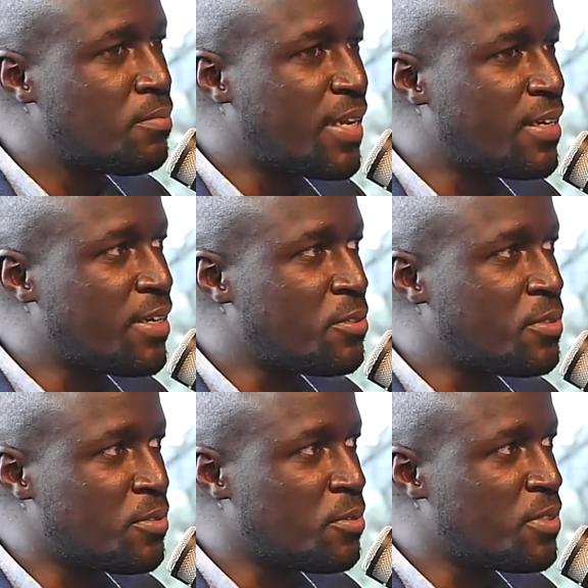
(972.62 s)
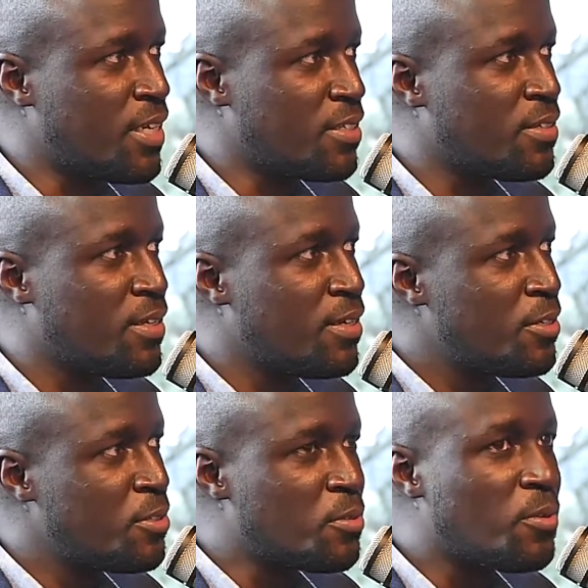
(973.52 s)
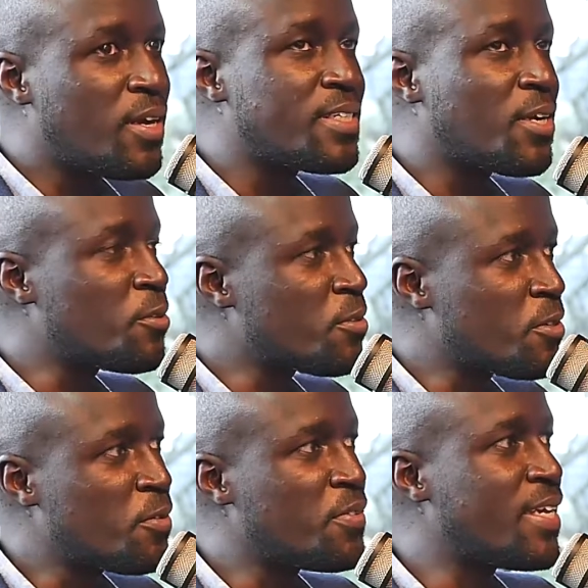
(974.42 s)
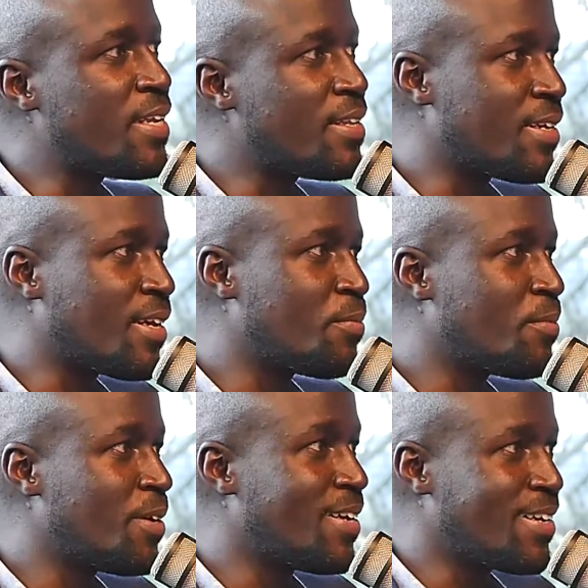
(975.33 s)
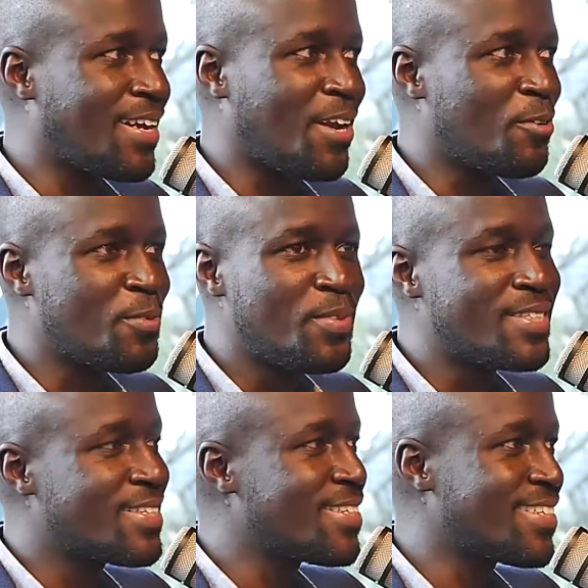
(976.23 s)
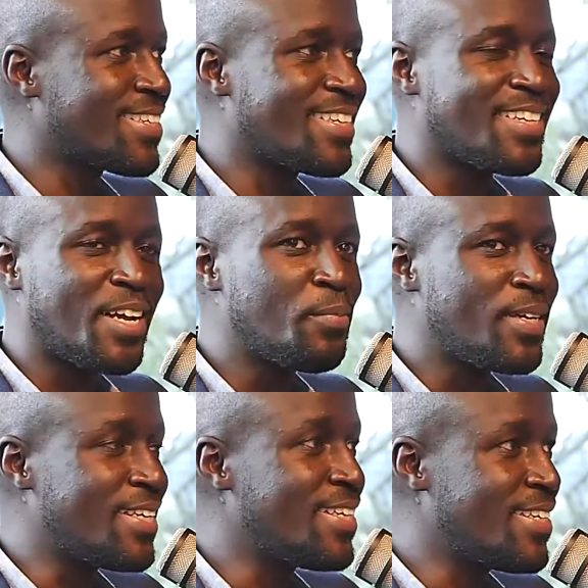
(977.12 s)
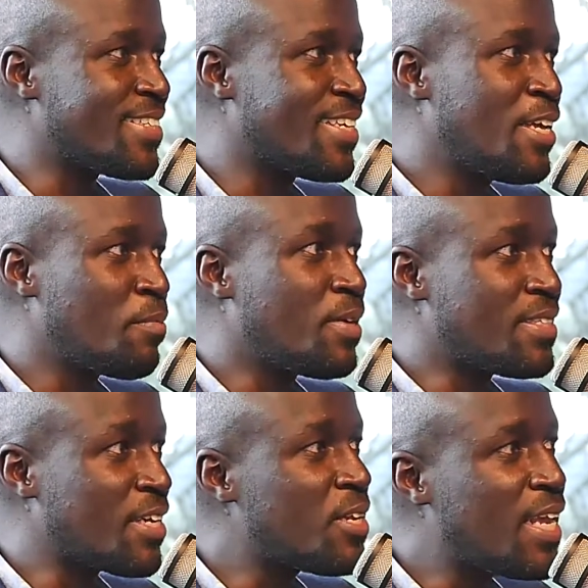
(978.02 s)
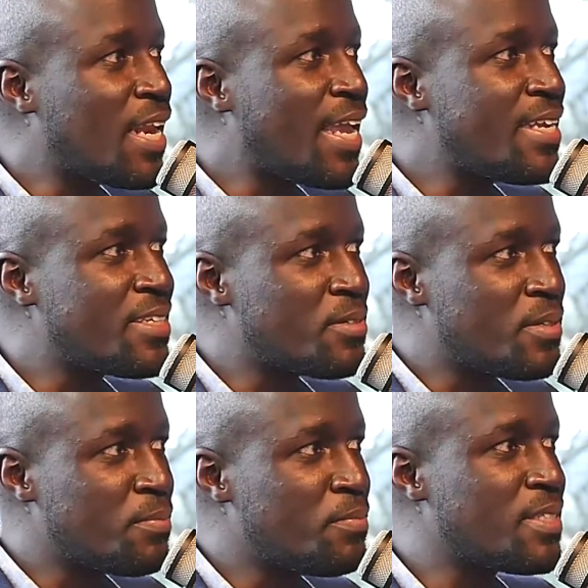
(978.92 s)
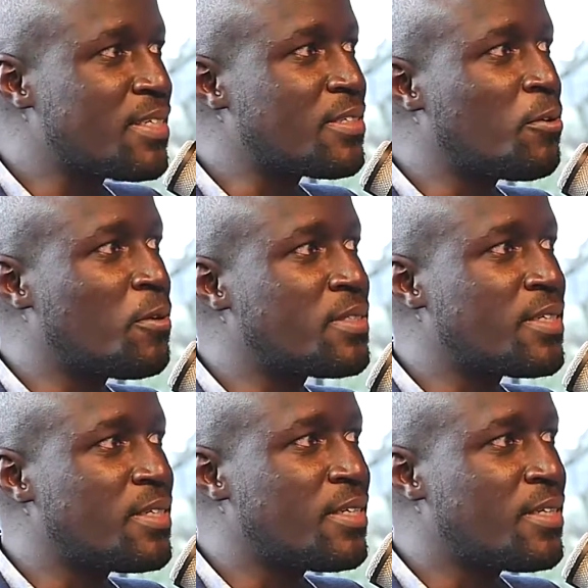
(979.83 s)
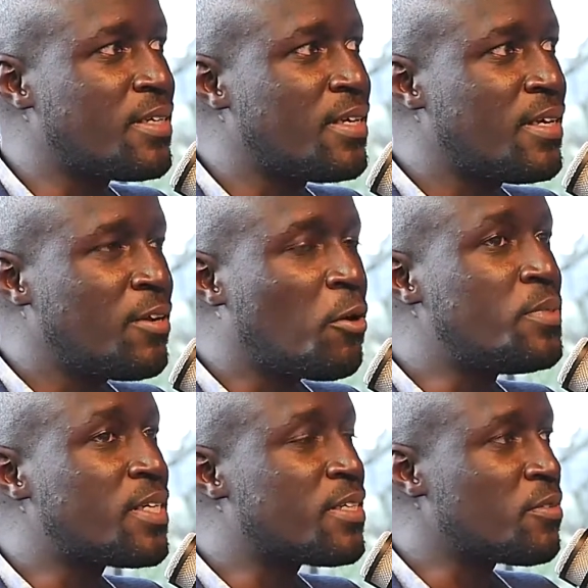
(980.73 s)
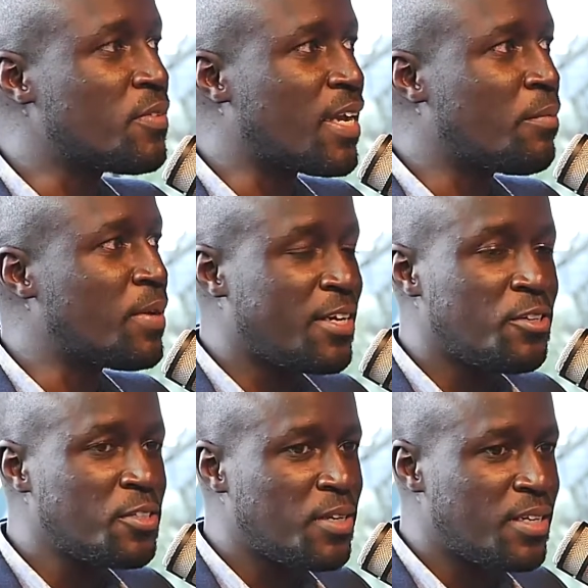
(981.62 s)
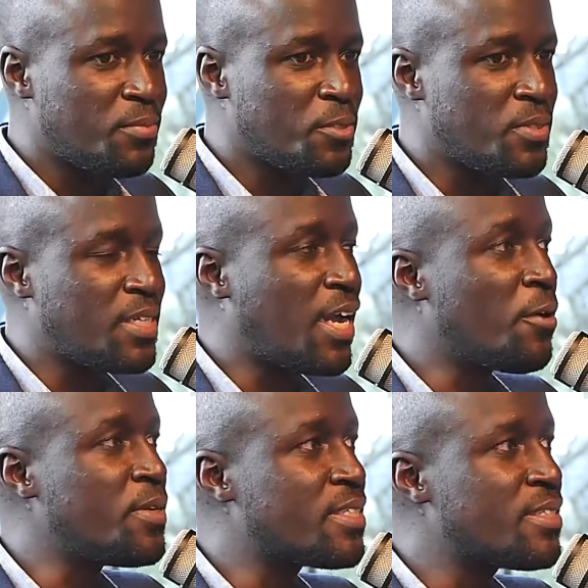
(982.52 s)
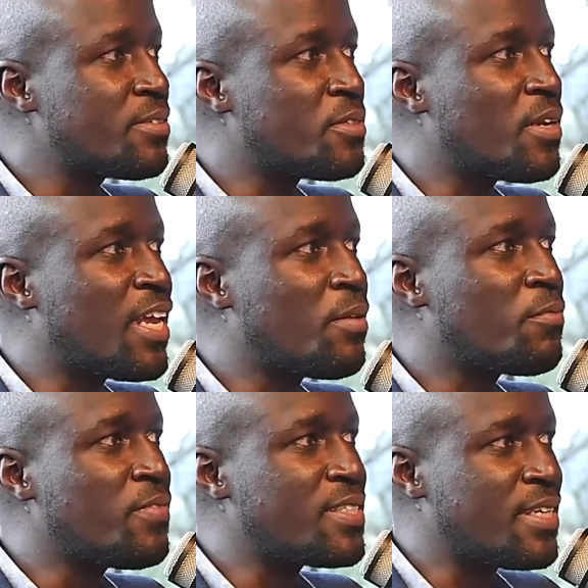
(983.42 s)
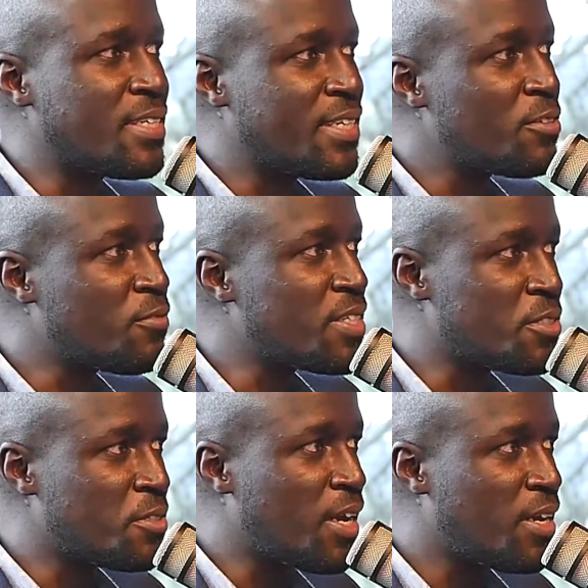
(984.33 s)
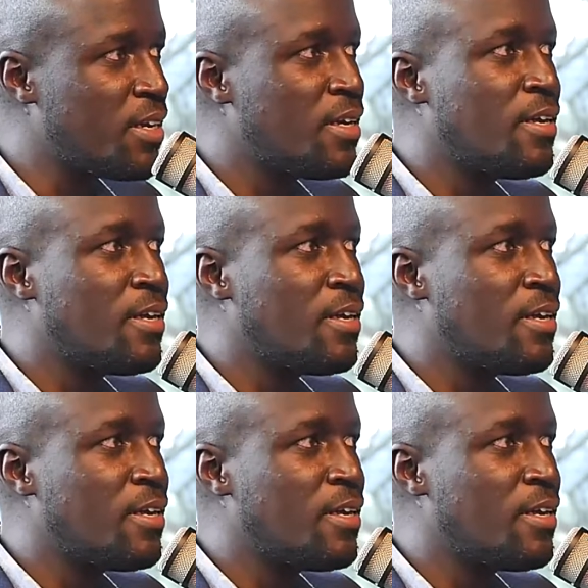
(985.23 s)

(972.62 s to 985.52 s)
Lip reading: migration is not just to go and shout on top of the hill that I'm a cloud-based company, but it's actually aligning to the business goals and objectives of the company. And you actually demonstrate how it will help facilitate or fast track